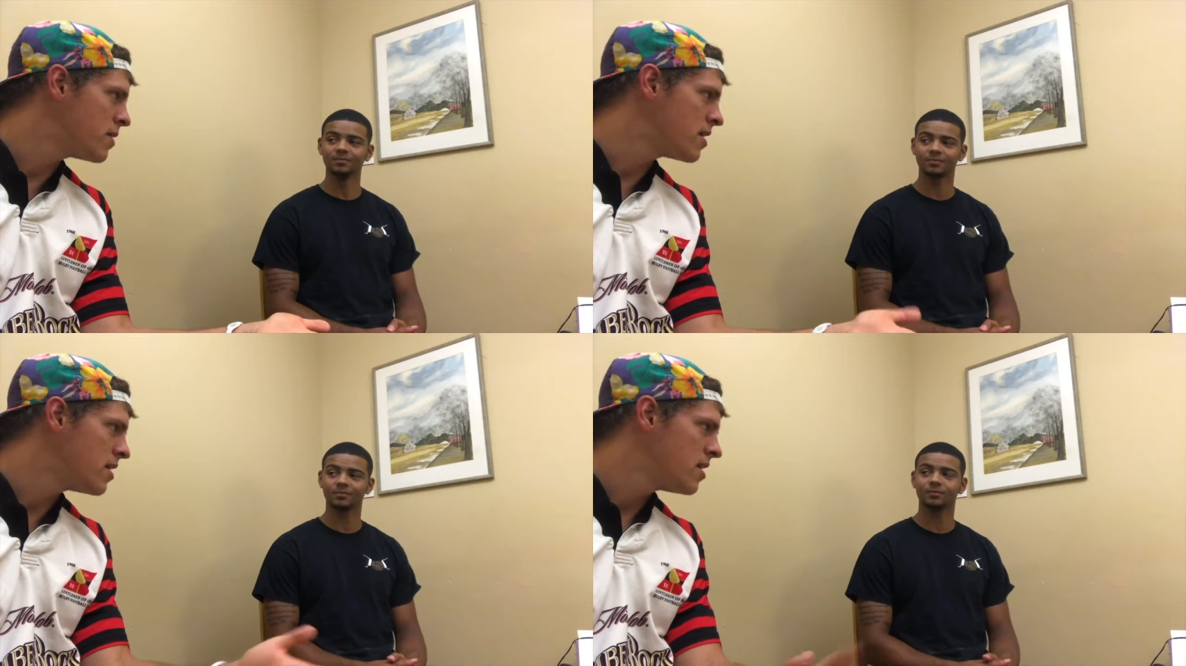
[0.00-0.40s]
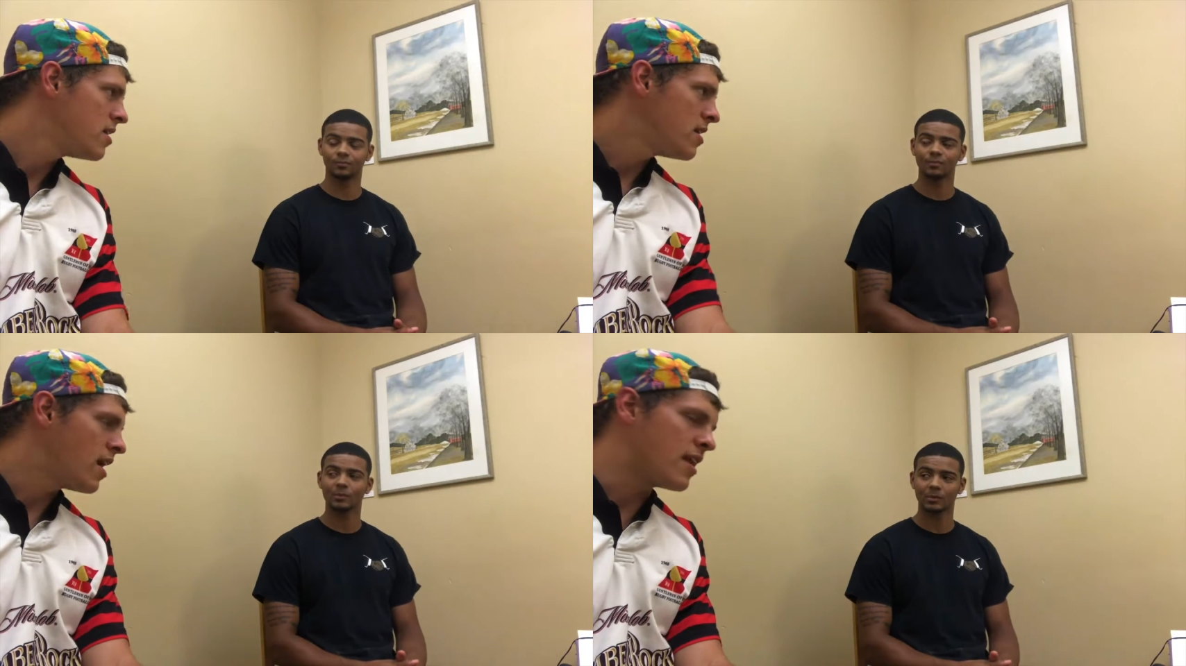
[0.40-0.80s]
Speaker 1: but
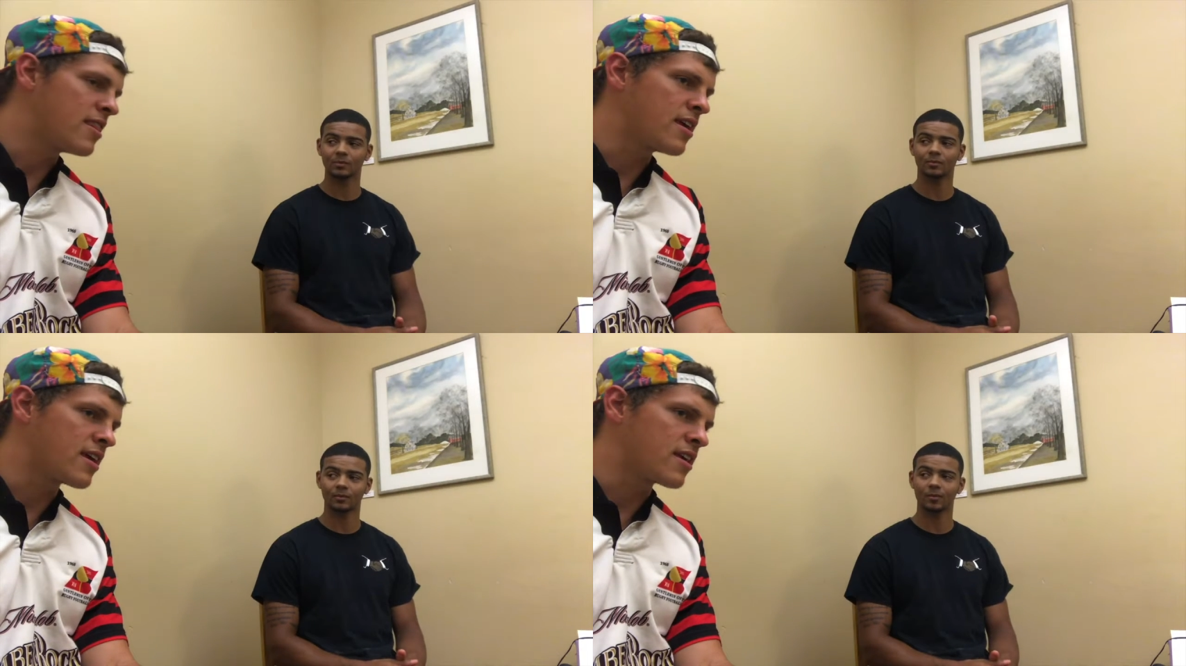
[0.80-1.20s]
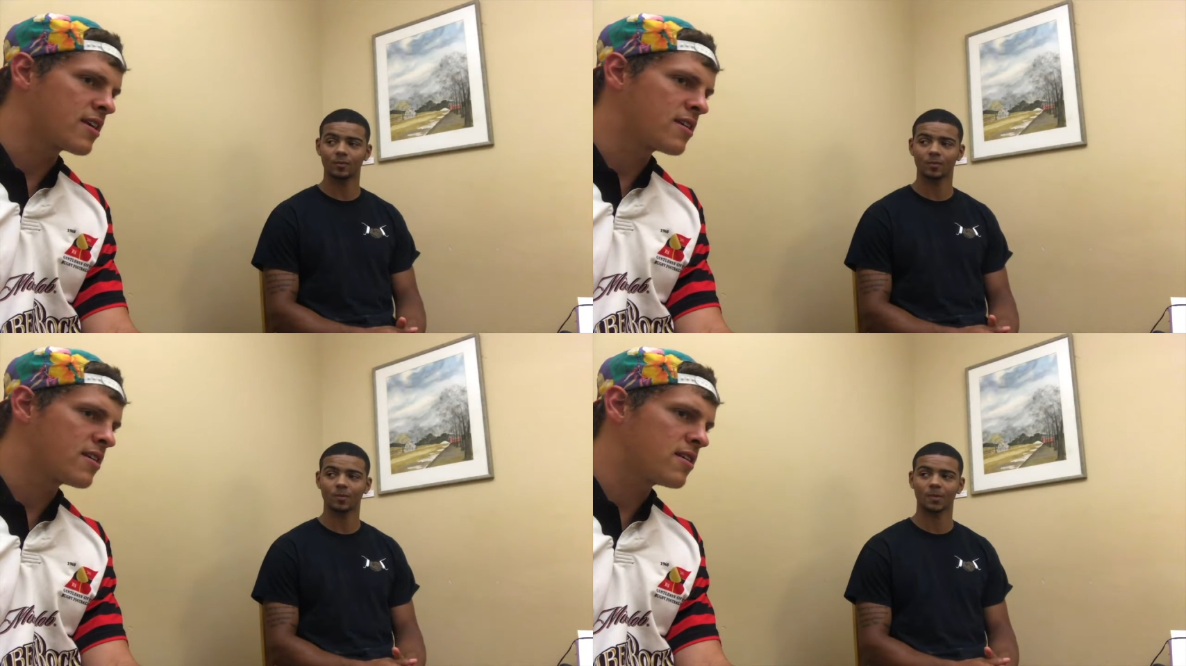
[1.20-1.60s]
I think
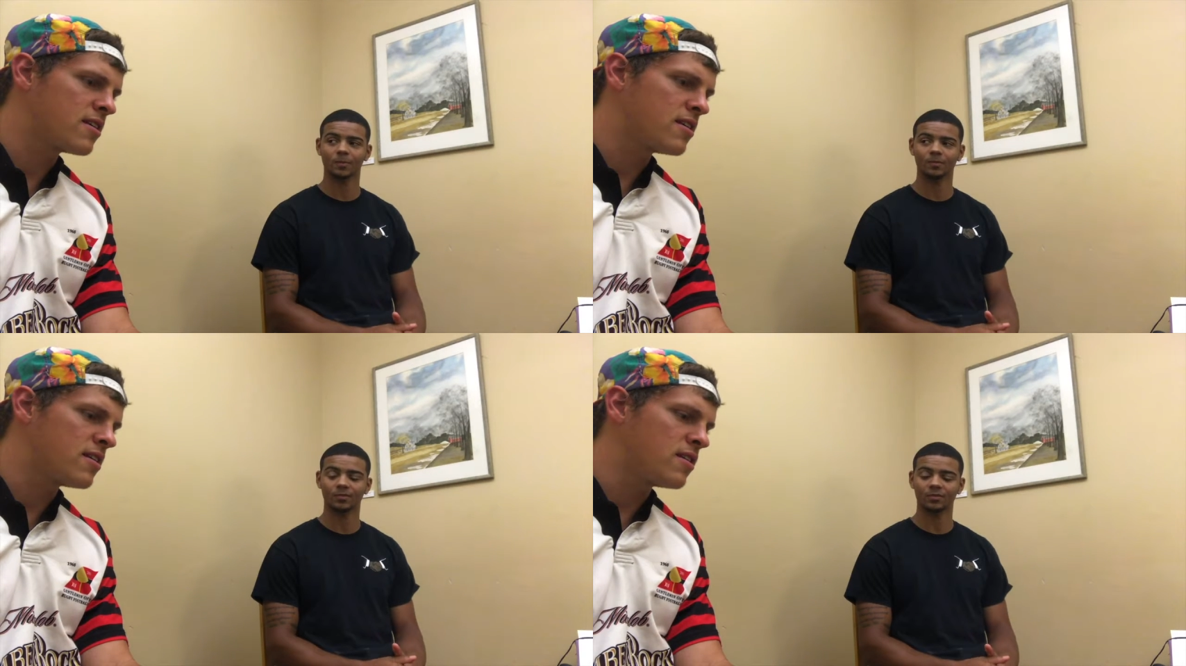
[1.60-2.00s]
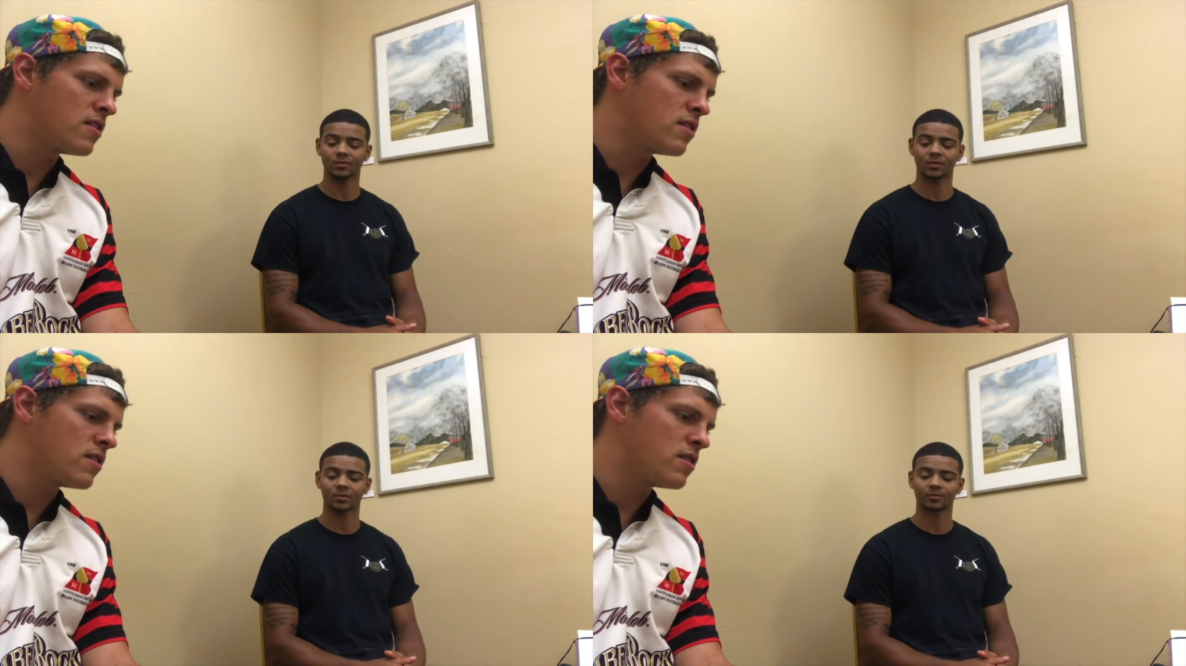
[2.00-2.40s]

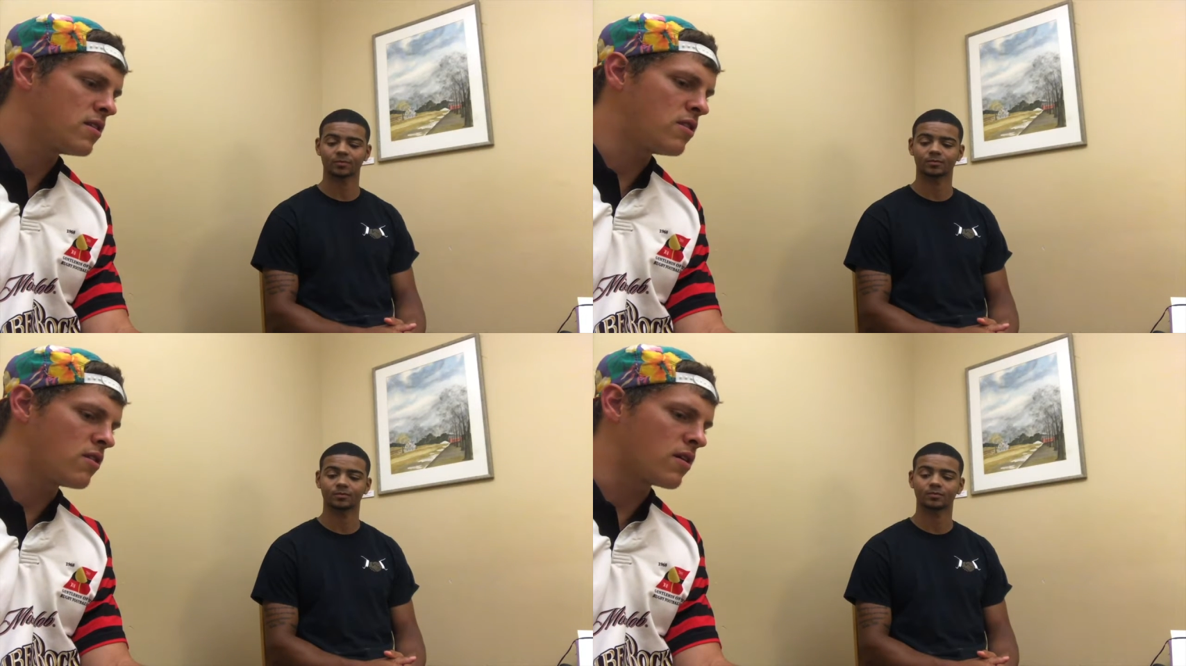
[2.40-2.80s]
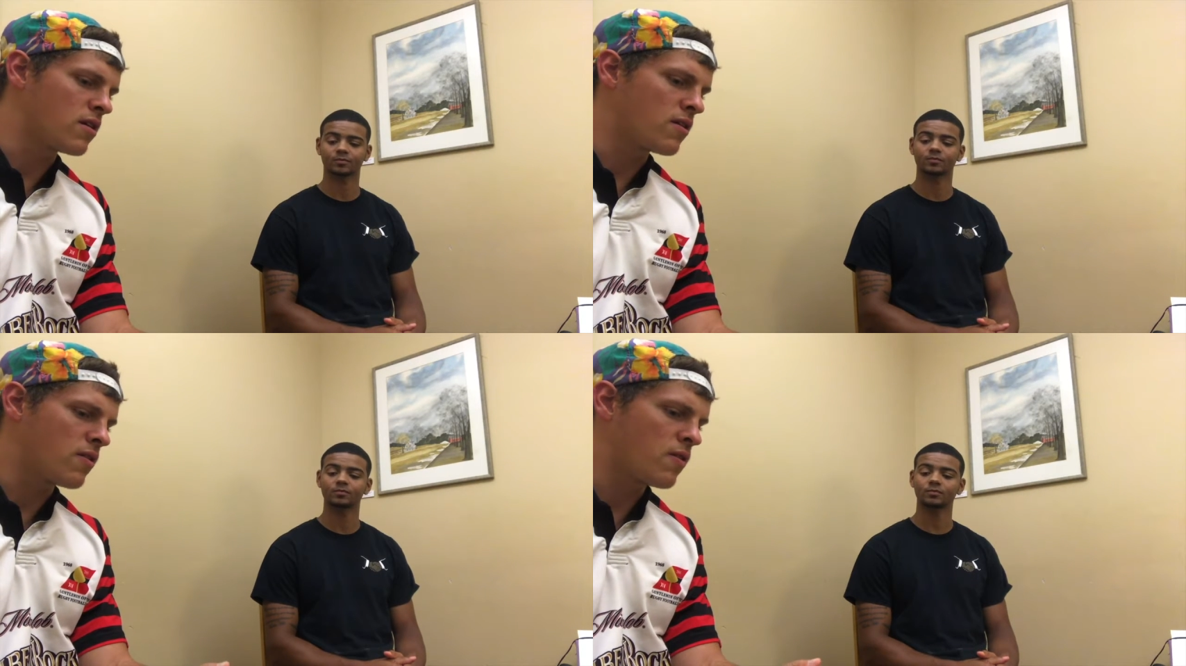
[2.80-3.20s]
the